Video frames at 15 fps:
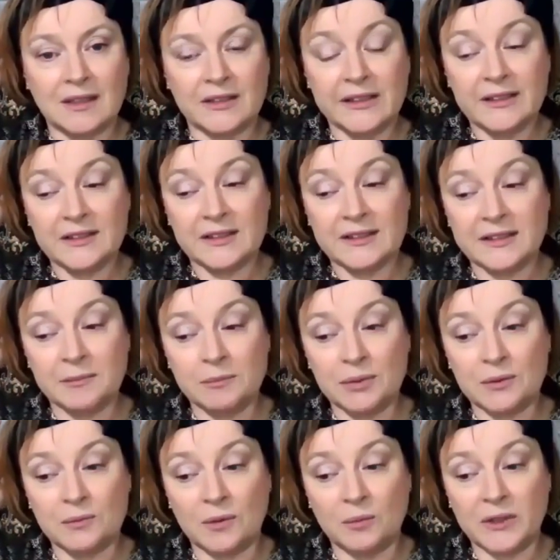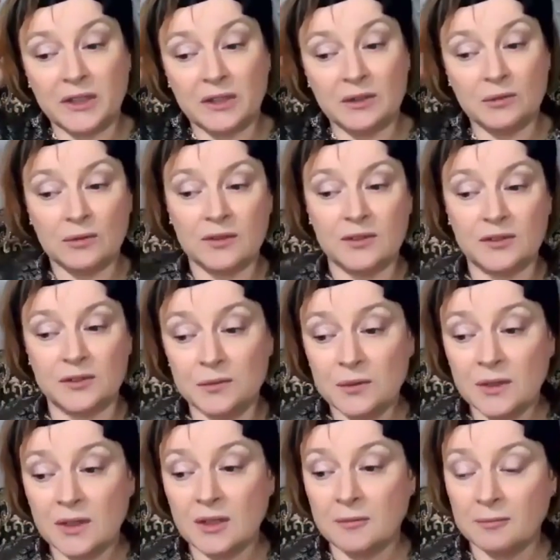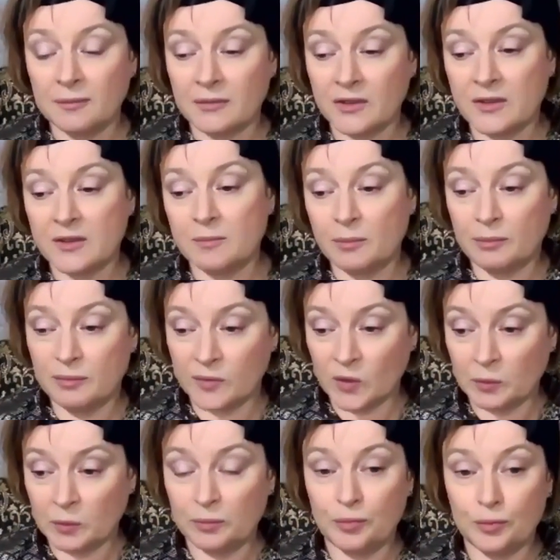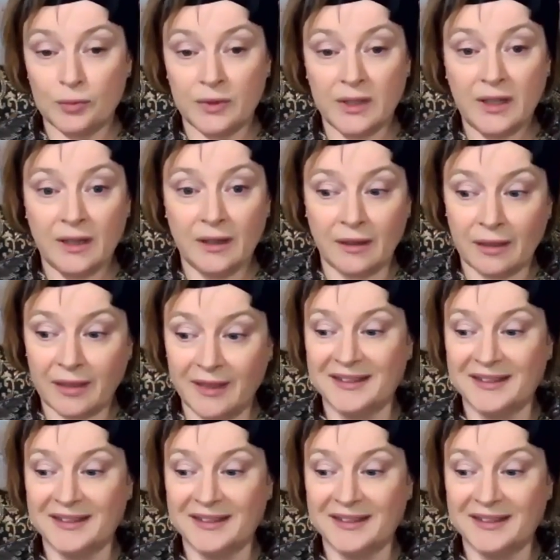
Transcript: Here's a simple one we can all do. Just breathe.